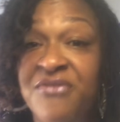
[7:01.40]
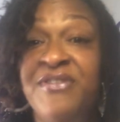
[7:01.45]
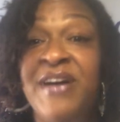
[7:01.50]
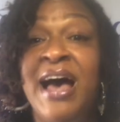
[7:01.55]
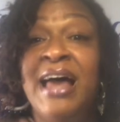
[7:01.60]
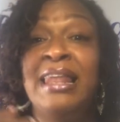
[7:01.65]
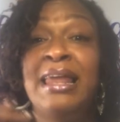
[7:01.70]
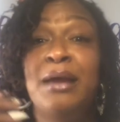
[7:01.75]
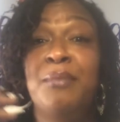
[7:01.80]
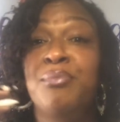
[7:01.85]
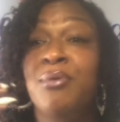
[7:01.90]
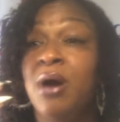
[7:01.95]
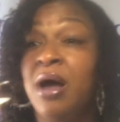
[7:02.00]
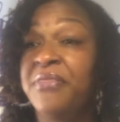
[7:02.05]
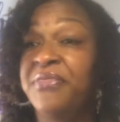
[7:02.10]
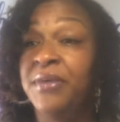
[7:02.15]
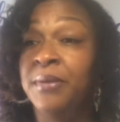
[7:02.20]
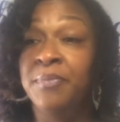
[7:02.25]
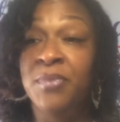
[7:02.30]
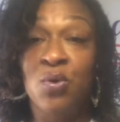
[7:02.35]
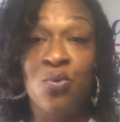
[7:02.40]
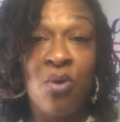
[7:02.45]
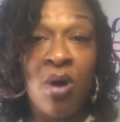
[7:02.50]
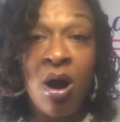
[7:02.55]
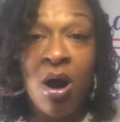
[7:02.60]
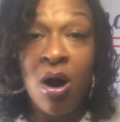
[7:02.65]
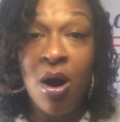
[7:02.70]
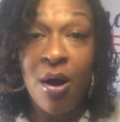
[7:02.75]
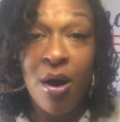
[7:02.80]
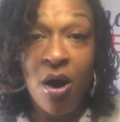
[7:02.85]
valet brought them the
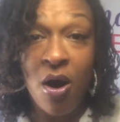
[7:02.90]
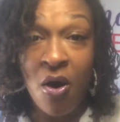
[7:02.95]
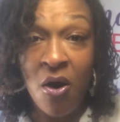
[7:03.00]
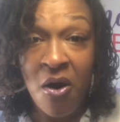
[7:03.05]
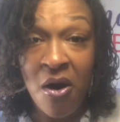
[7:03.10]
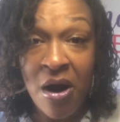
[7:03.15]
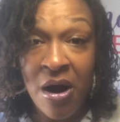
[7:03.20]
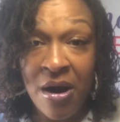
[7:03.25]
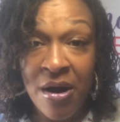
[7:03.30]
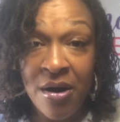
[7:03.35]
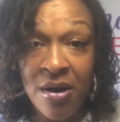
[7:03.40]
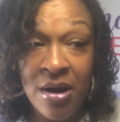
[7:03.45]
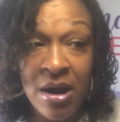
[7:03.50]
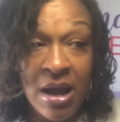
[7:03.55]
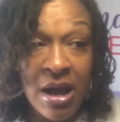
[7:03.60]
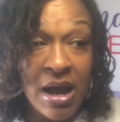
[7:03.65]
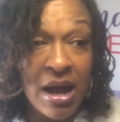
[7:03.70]
wrong car.